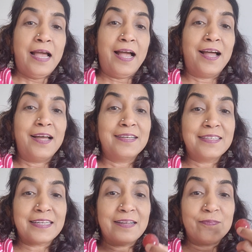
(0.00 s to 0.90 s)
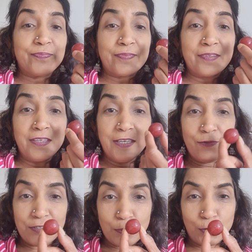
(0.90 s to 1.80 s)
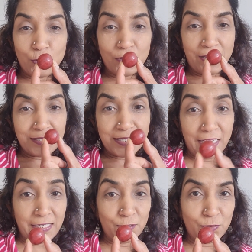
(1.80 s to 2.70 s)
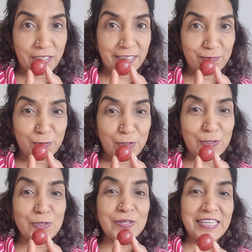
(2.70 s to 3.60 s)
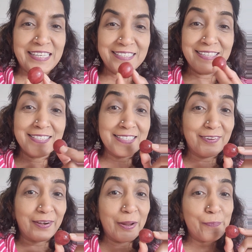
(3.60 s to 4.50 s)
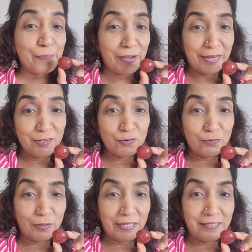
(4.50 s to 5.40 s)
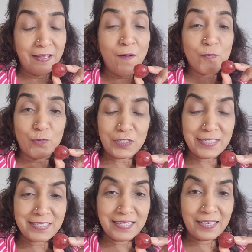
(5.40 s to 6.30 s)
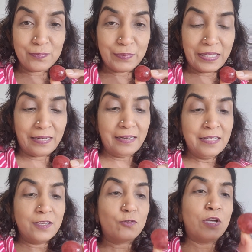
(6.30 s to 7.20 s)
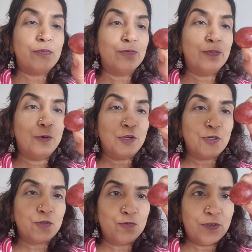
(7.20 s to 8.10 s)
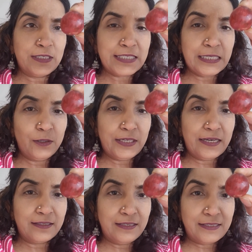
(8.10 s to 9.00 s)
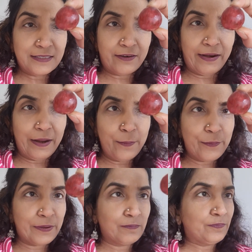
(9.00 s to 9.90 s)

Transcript: And if suppose I tell you that I'm going to eat this grape mindfully, what does that mean? So I'm going to first look at this grape,